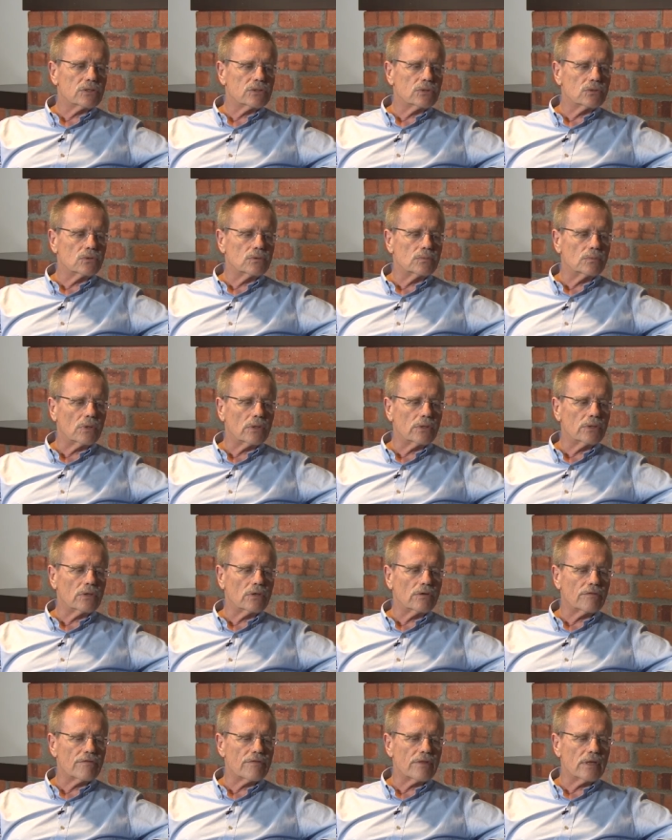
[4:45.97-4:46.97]
to one
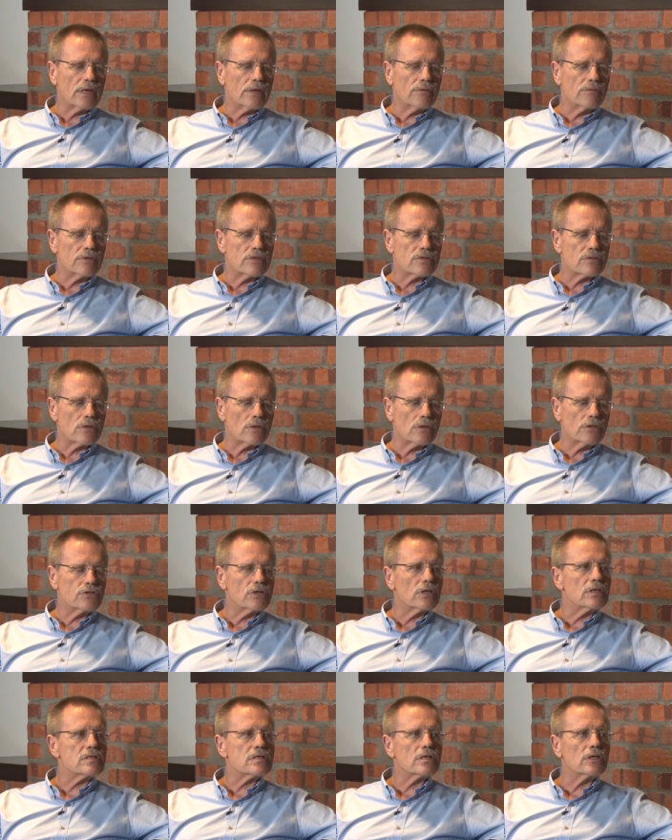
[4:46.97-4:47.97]
of the research
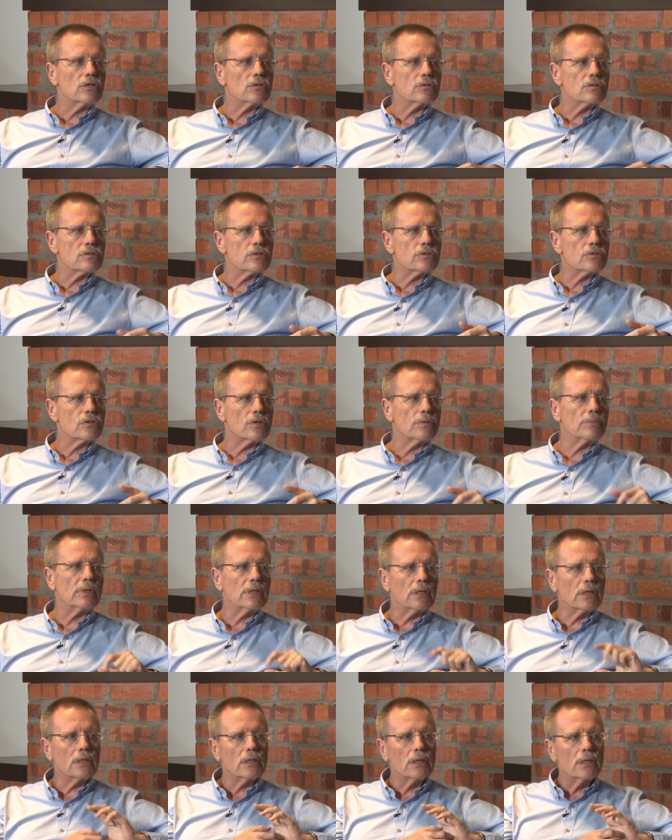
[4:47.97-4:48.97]
institutes in
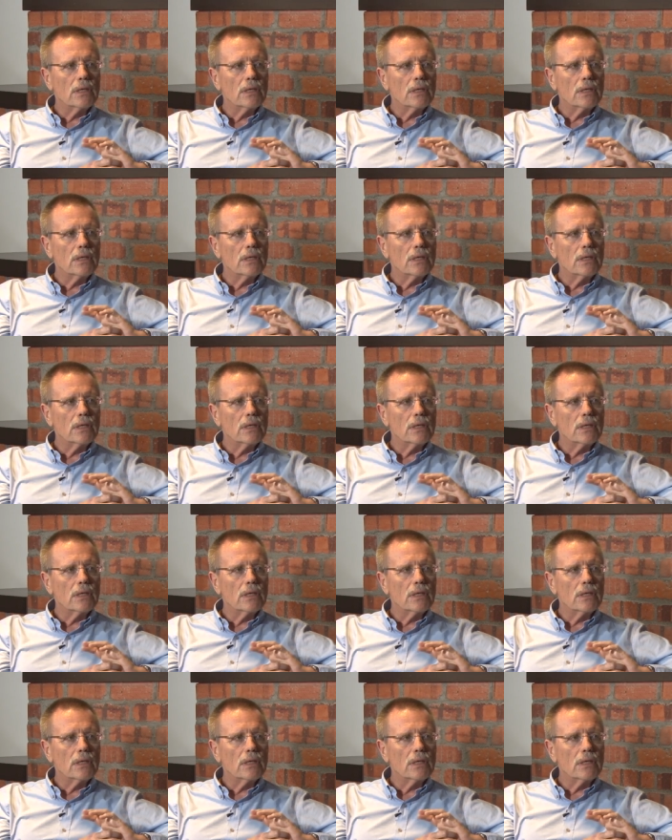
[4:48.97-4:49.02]
Germany,